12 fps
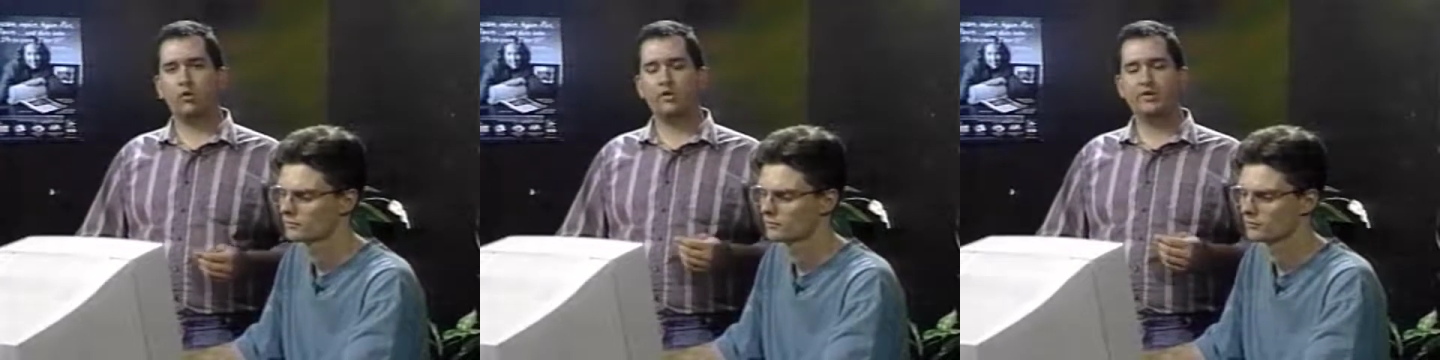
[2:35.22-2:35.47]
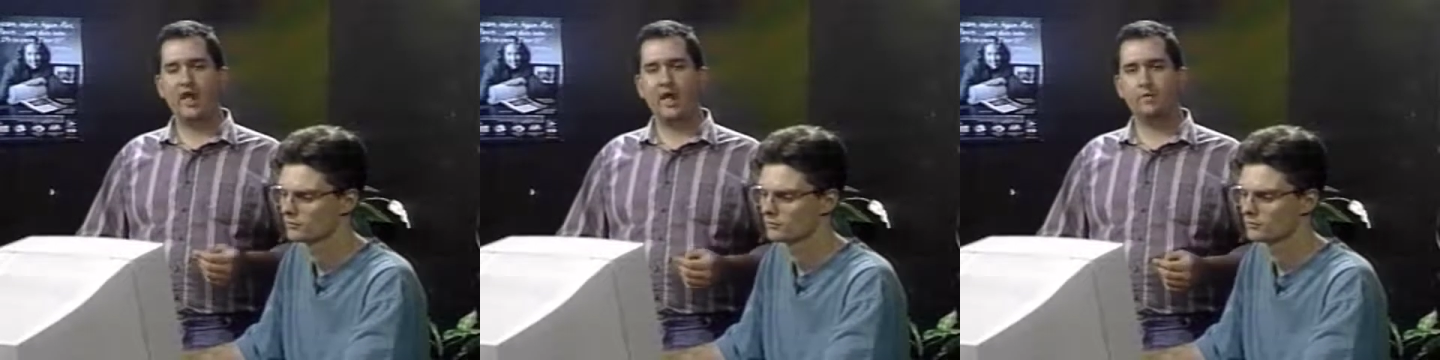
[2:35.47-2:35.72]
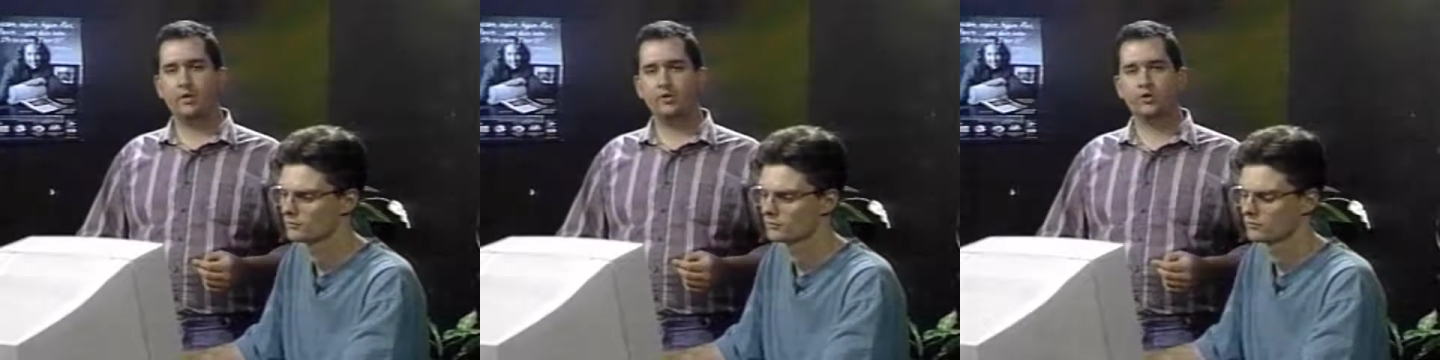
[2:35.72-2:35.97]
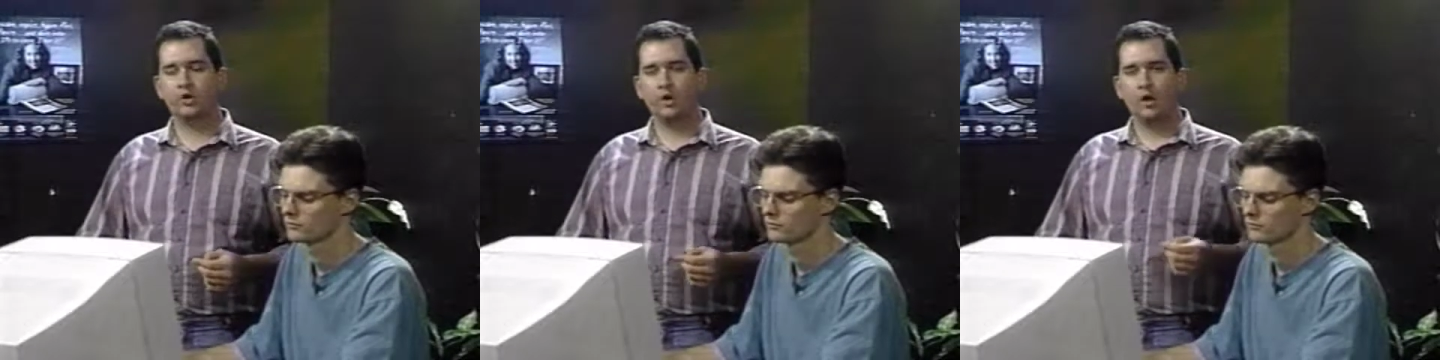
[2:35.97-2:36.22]
Speaker 1: or
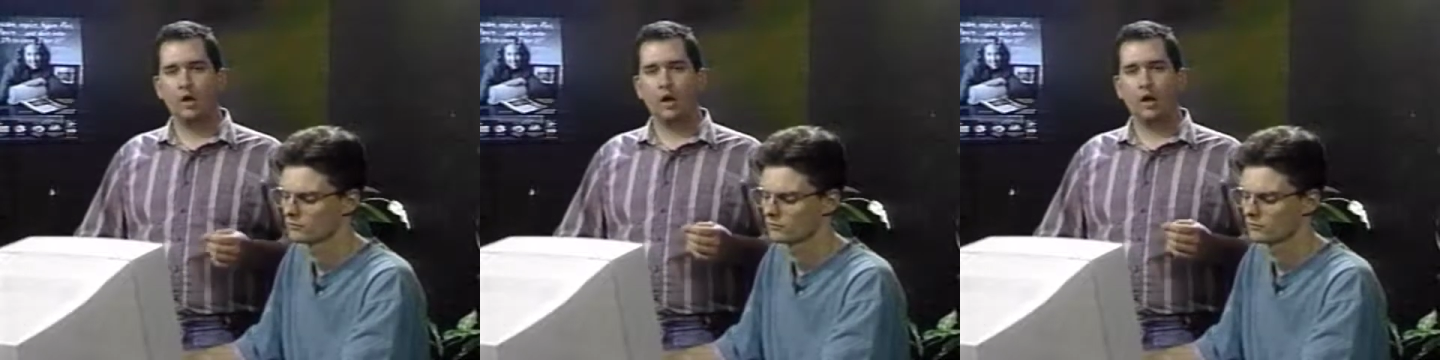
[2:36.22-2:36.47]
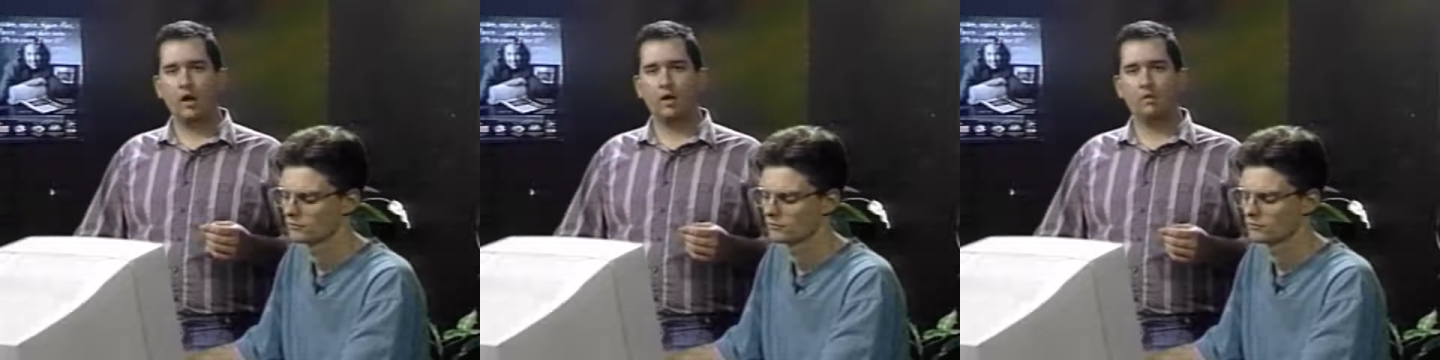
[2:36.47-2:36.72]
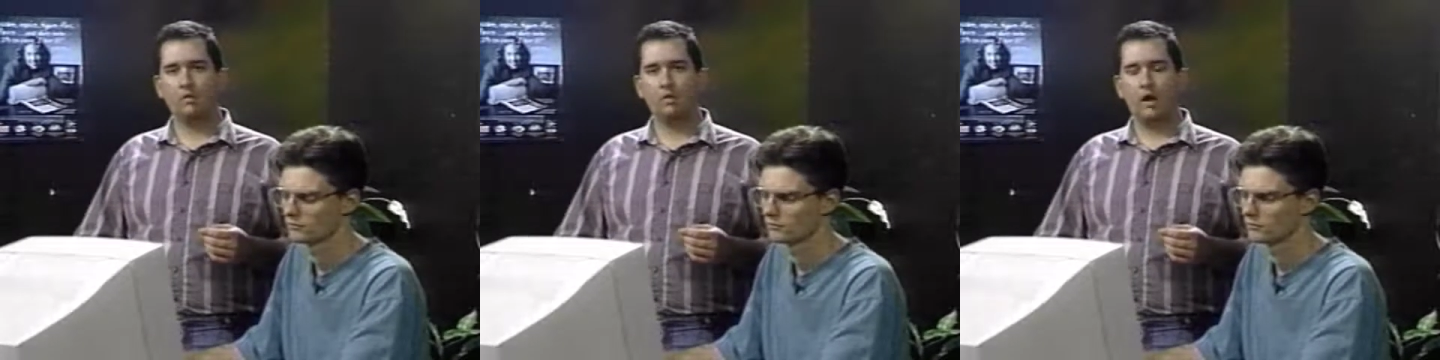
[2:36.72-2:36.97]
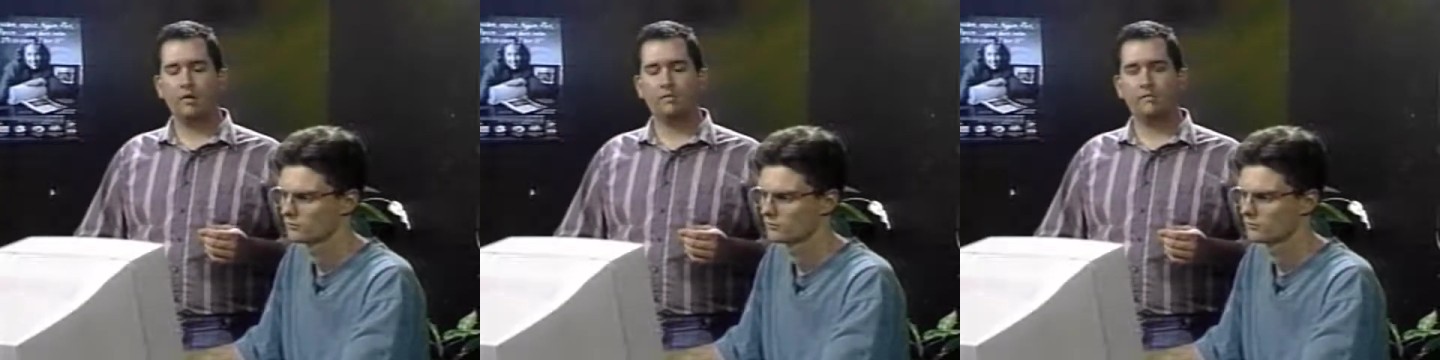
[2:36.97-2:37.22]
damage uh,
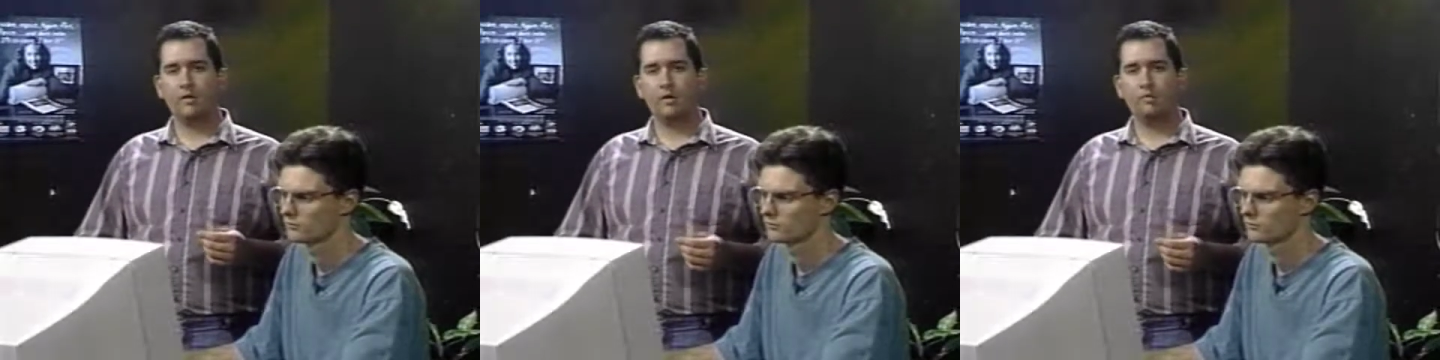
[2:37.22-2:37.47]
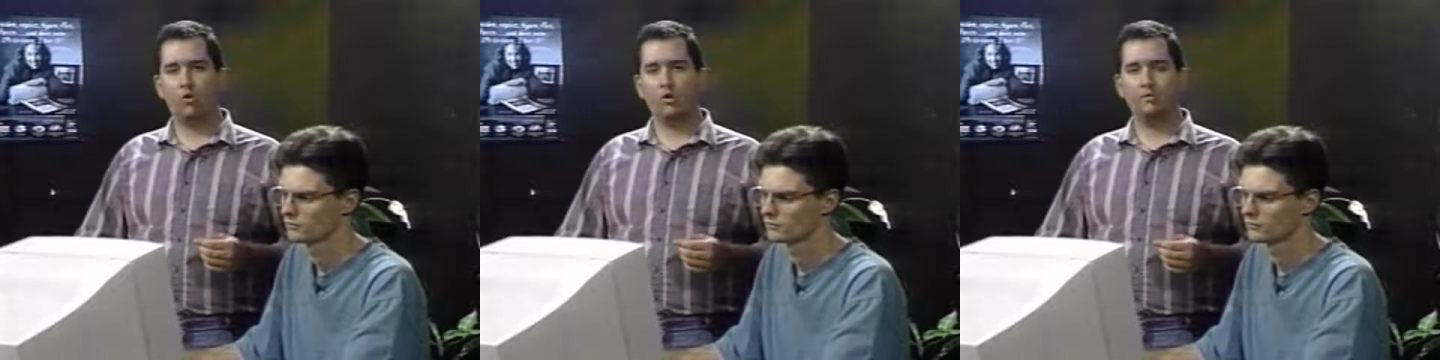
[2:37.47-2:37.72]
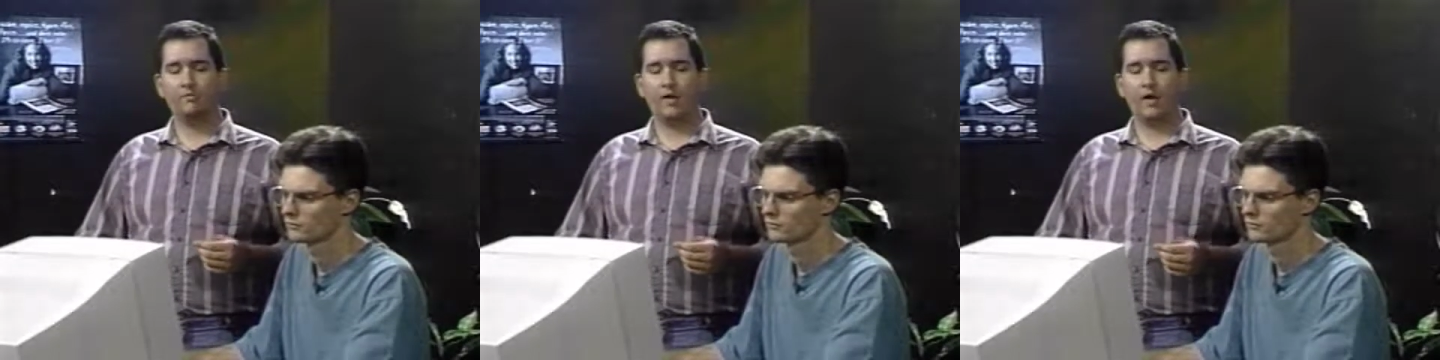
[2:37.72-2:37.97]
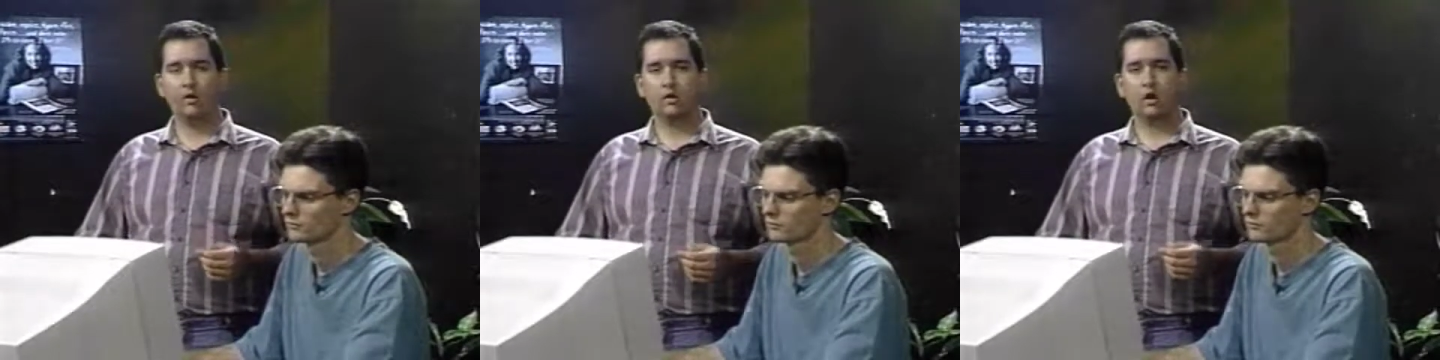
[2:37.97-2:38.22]
a very important
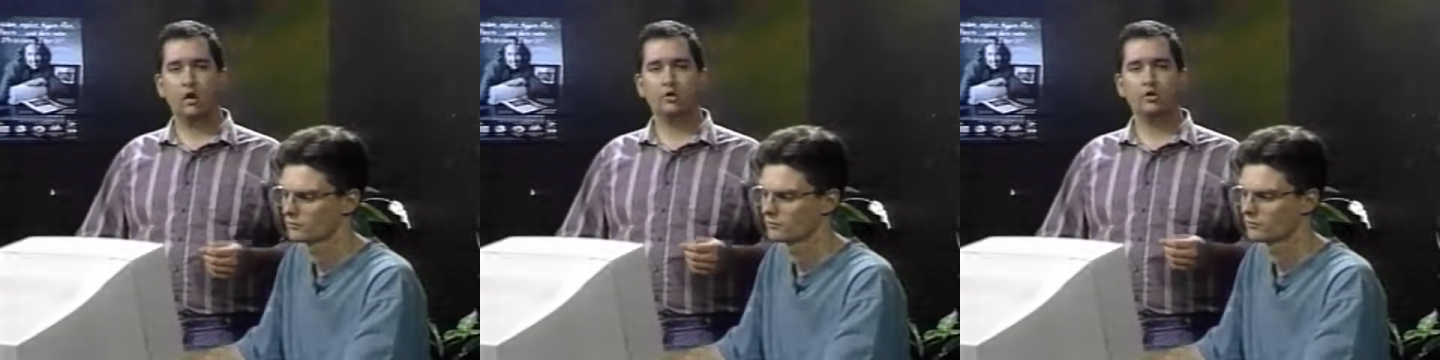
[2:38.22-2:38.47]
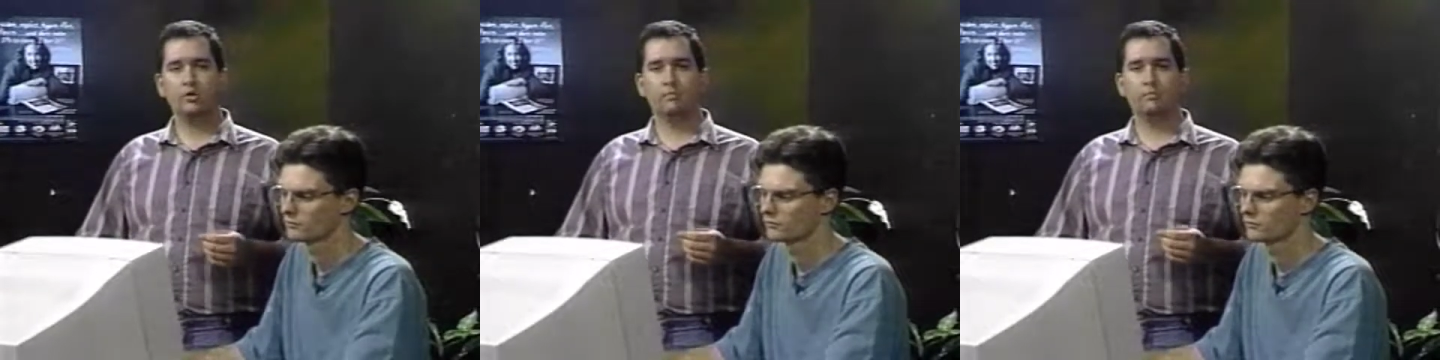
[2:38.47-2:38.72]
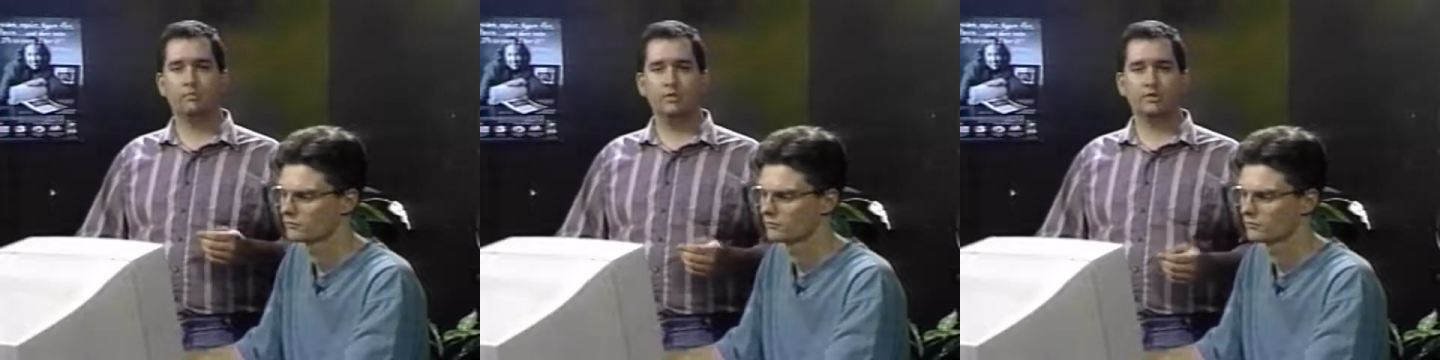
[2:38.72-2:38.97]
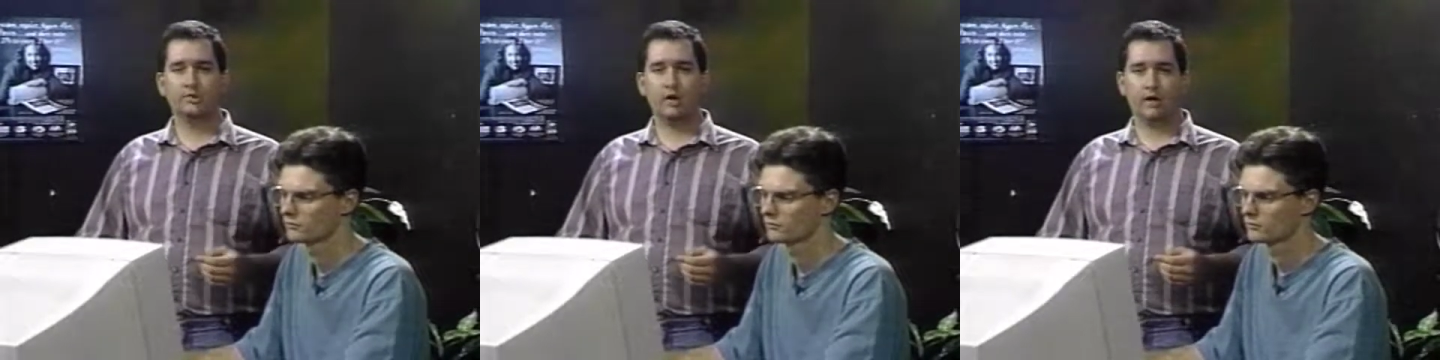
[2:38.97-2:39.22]
file called your
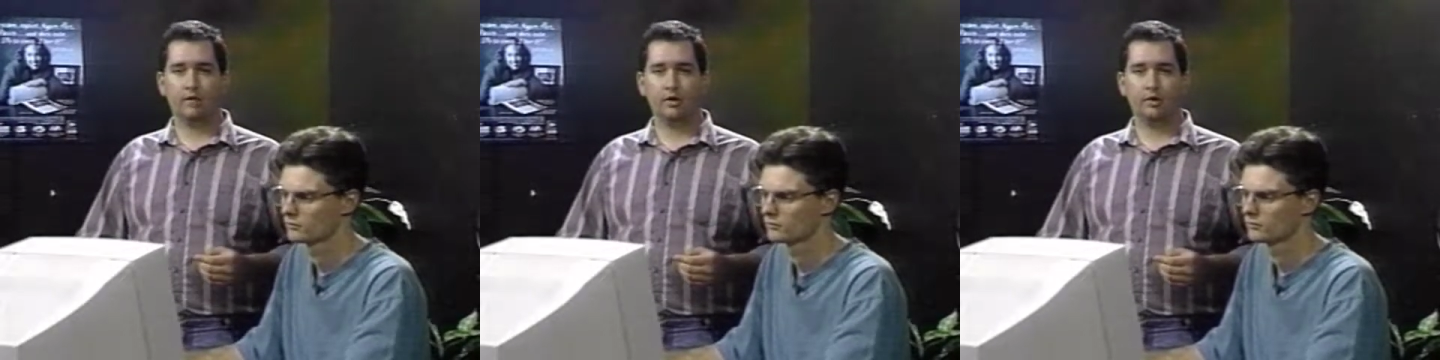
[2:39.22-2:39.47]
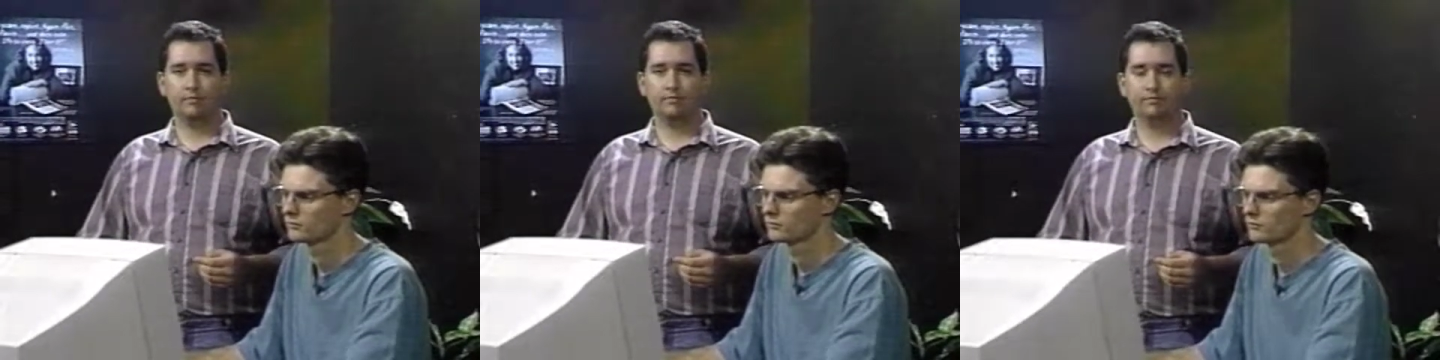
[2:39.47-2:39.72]
boot sector